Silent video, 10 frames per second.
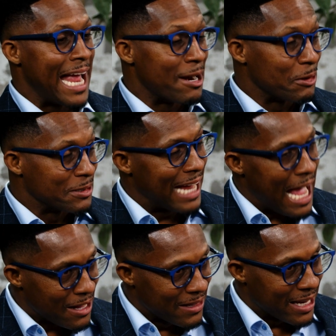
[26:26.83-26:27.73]
and are
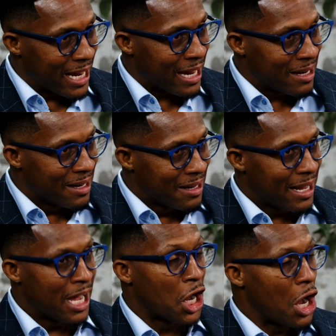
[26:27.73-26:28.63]
tackling it,
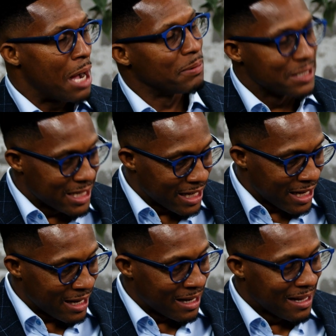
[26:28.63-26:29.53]
accomplishing
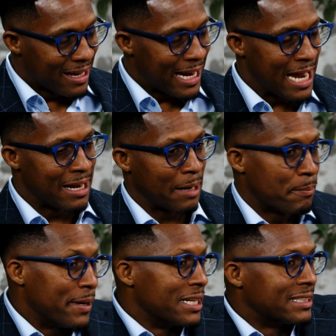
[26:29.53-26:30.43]
it, and like
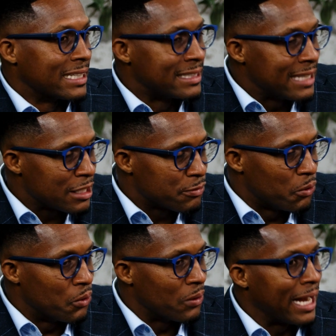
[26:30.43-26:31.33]
being
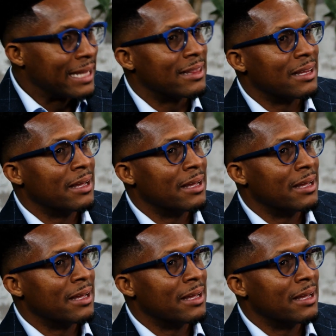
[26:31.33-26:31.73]
successful, like